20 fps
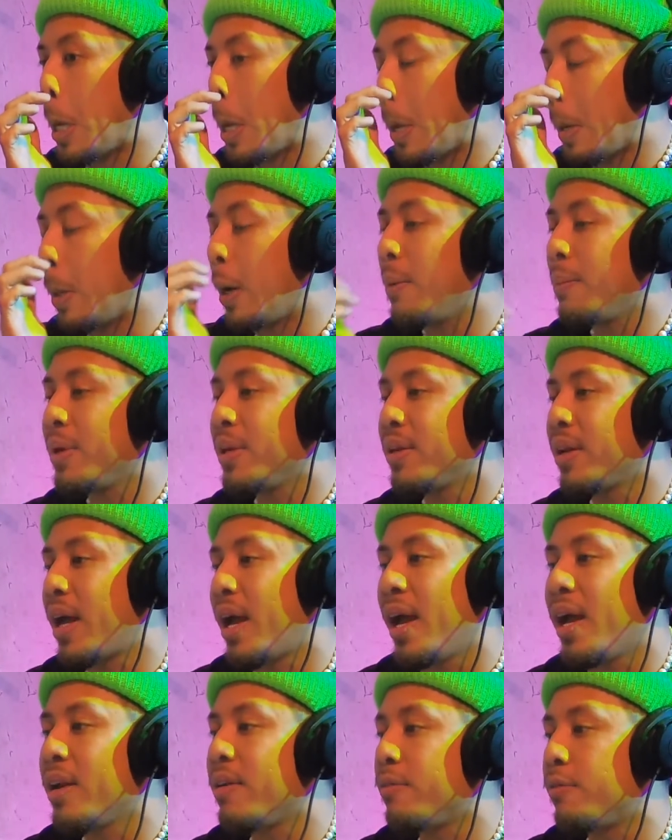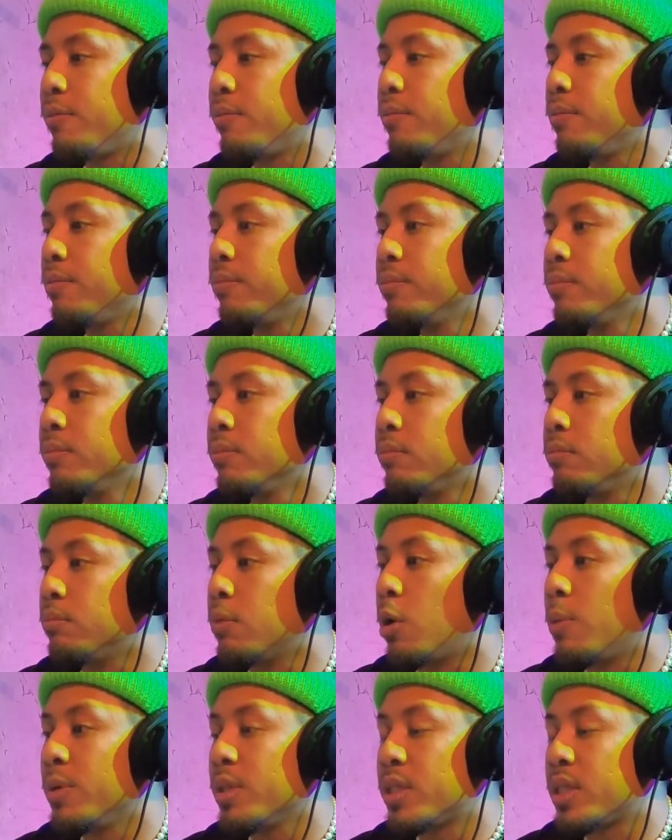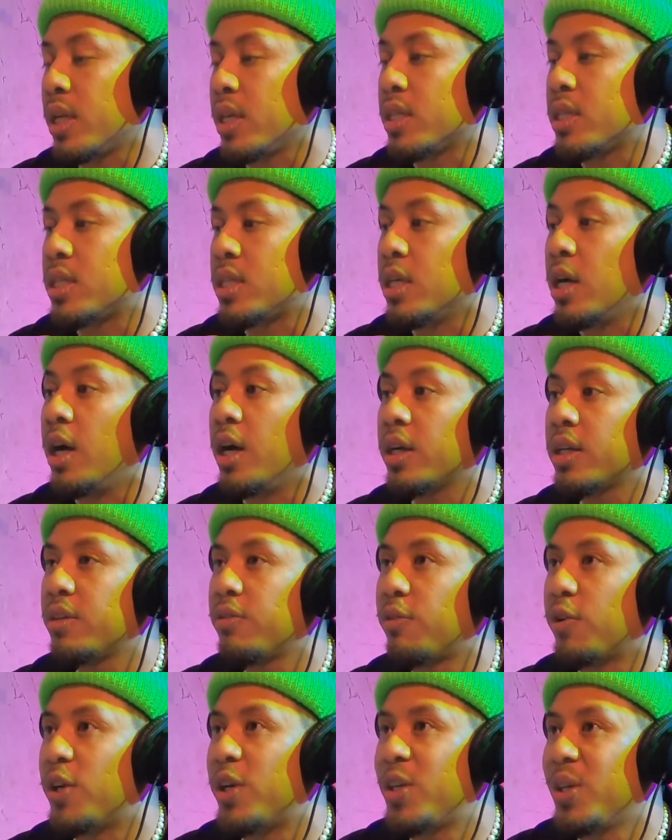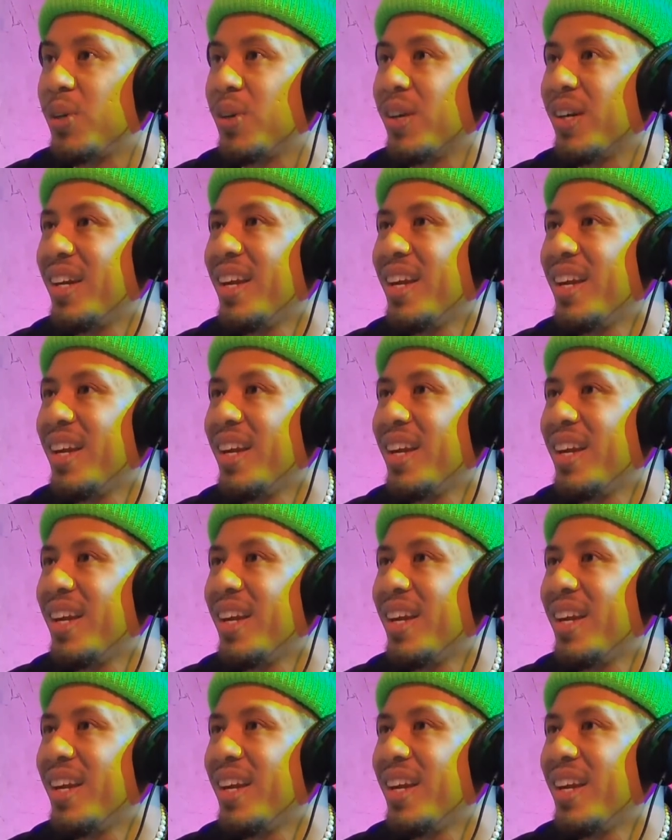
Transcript: Well, I mean, I had moments that sucked for sure,